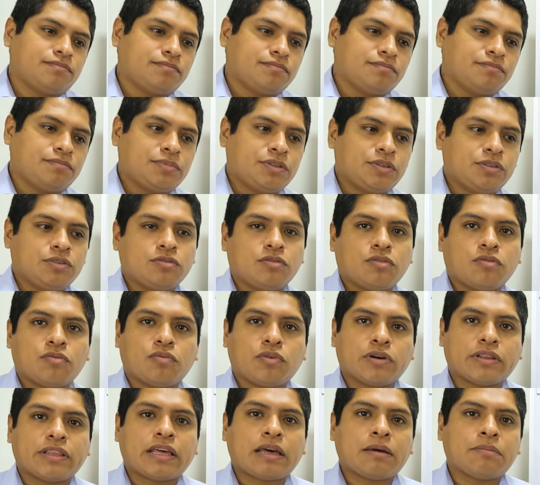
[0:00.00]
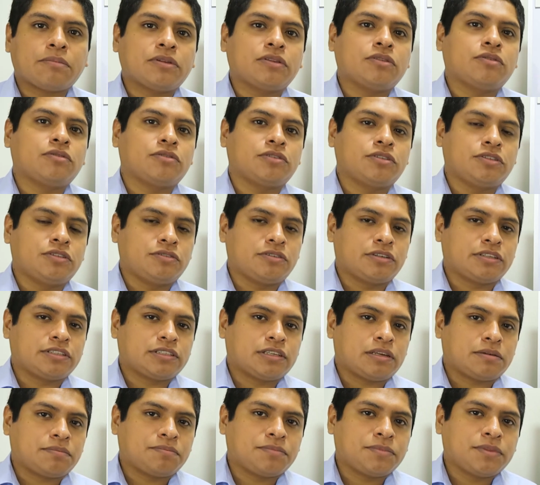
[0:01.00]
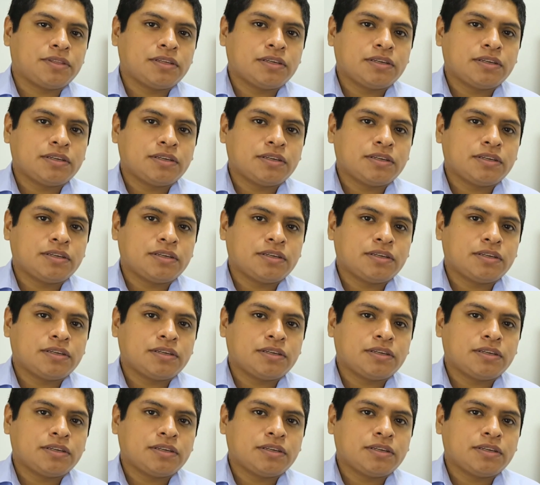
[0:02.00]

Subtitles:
view of what happened during your exam.